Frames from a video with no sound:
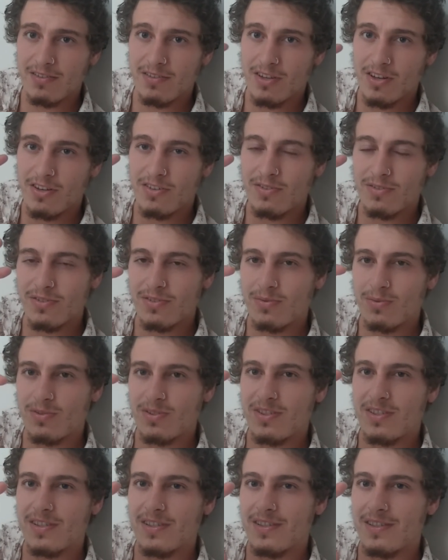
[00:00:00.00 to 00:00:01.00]
You know, it was
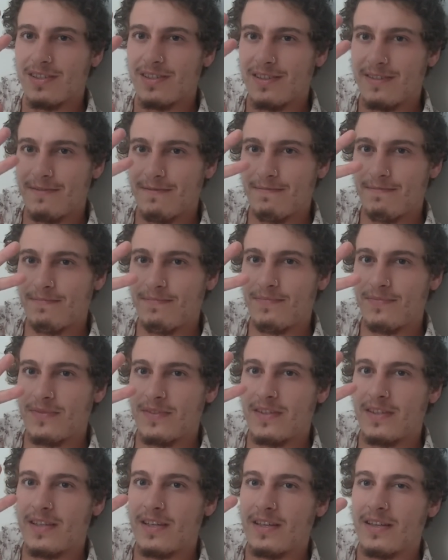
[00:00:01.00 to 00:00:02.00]
to
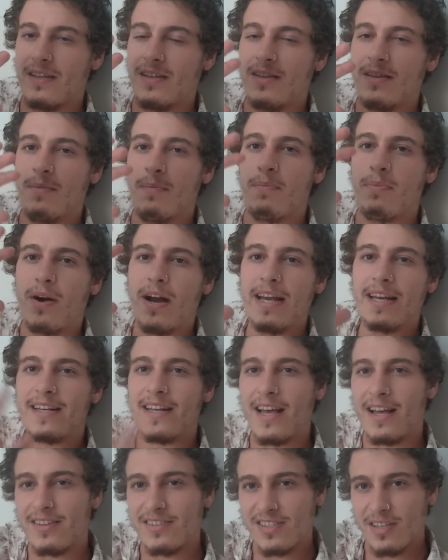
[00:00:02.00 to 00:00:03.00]
break
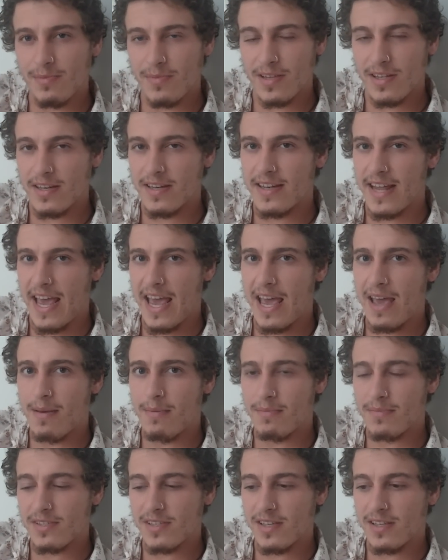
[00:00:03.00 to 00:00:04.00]
down some of the
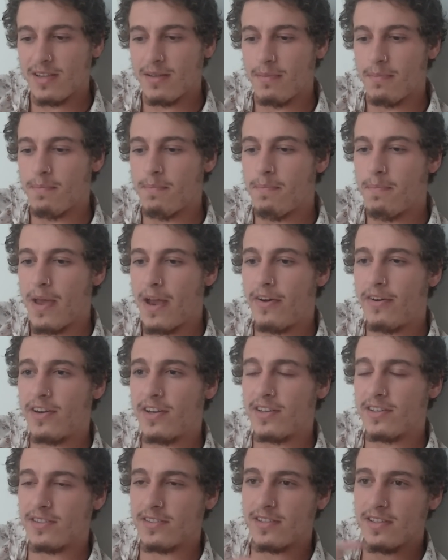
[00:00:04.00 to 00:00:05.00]
dams and the
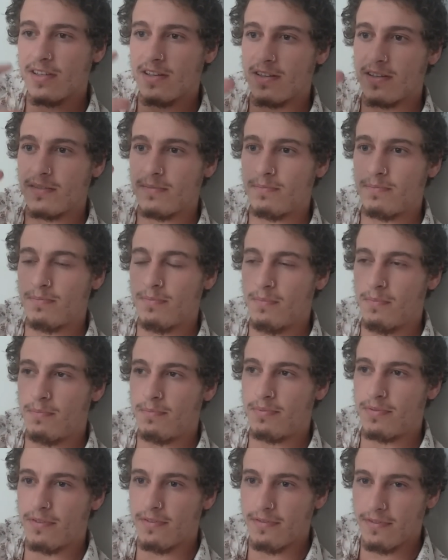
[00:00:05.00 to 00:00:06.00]
barriers that are
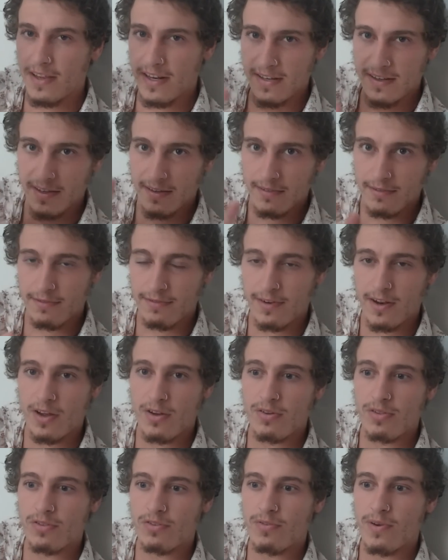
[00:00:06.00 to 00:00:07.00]
preventing
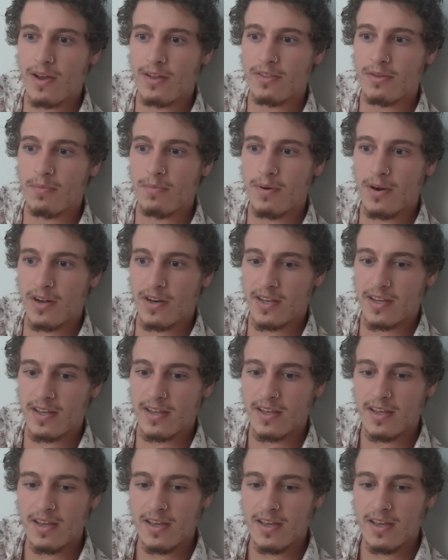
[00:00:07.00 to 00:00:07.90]
flow throughout the body.